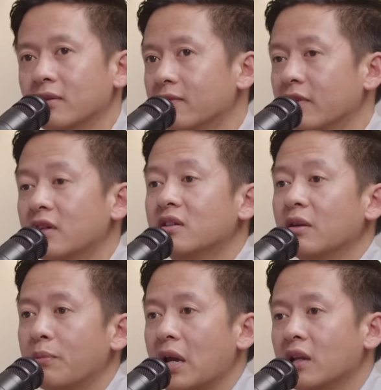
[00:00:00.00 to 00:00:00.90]
very
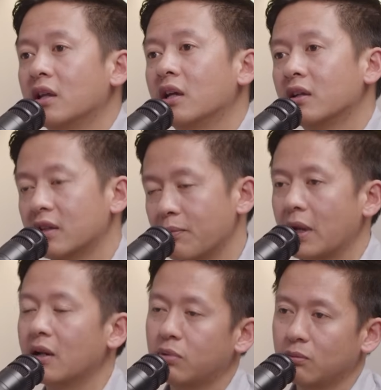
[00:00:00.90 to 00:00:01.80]

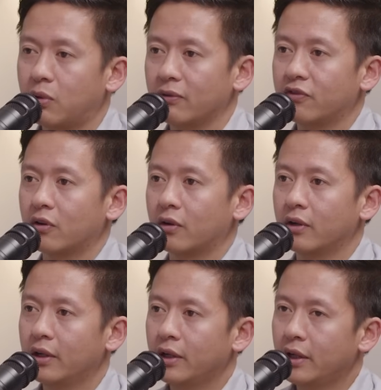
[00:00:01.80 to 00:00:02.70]
debatable point for
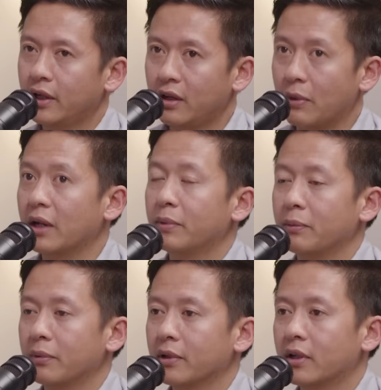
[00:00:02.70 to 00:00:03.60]
many
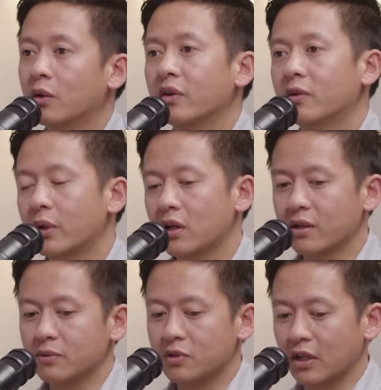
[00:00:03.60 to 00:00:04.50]
people. However, when it
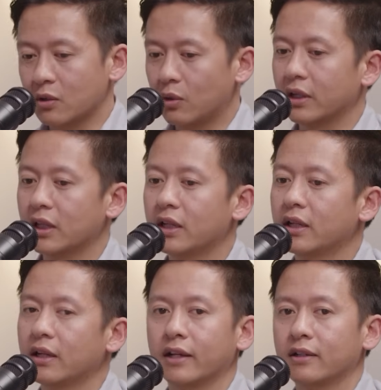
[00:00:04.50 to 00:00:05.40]
comes to equality,
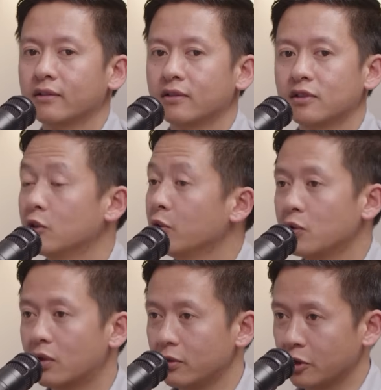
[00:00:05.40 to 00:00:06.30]
like Jello,
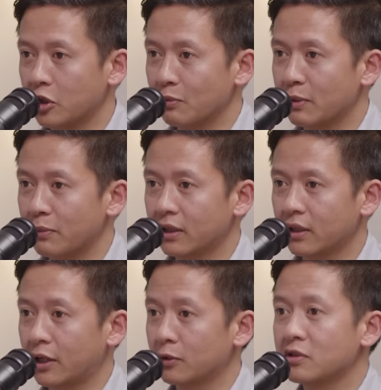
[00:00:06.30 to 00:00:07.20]
you are also a human being.
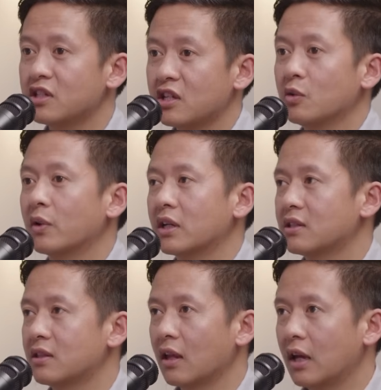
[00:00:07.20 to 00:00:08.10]
I don't see you
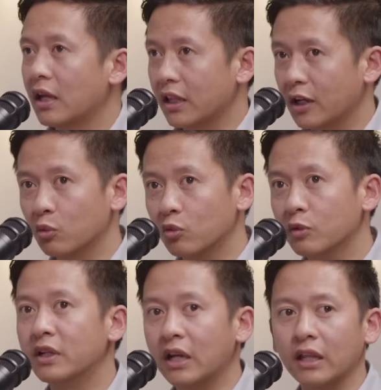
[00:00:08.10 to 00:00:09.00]
as that
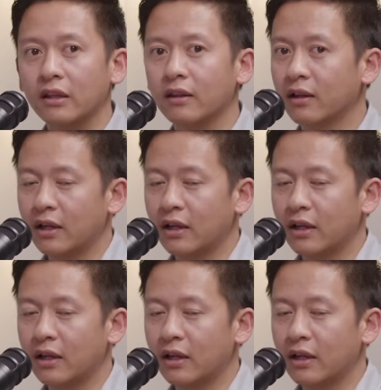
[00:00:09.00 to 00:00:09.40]
woman and